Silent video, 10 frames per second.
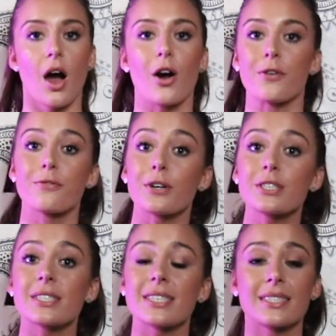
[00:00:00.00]
Our
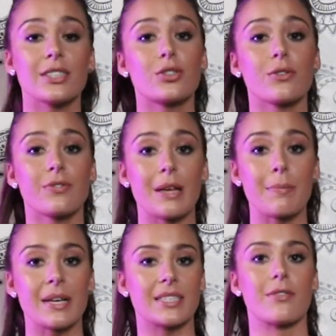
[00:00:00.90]
first essential
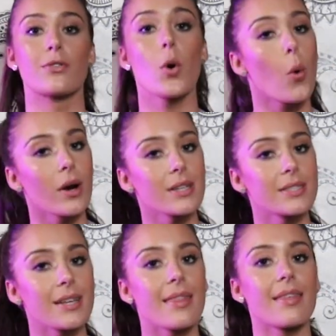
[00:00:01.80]
flip is, of
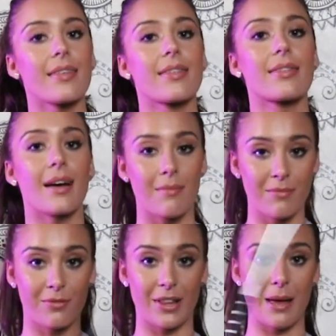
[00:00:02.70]
course, the
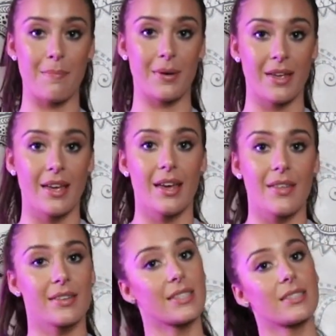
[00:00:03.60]
thumb flip.
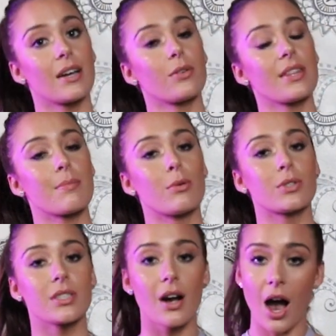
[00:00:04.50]
This is not only the
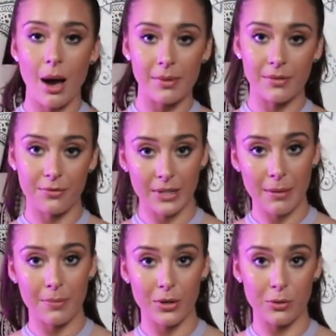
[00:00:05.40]
most common
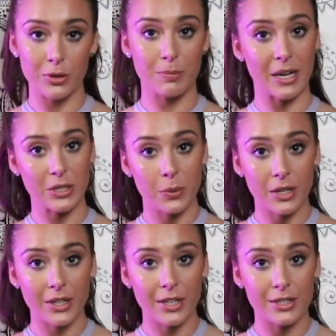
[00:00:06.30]
flip used by
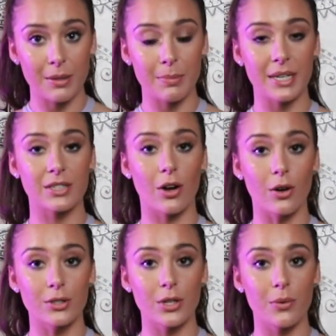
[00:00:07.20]
twirlers, but it's
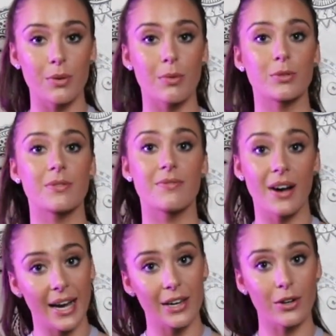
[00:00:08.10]
also the most
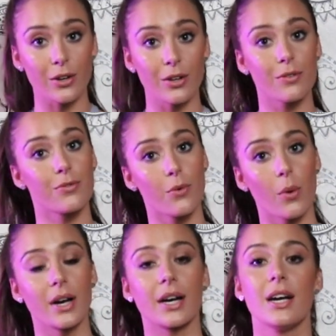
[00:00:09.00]
vital
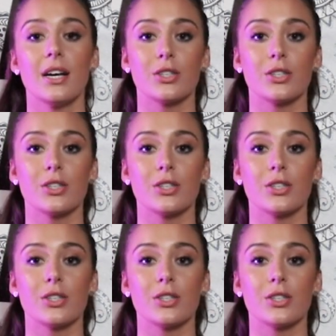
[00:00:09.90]
for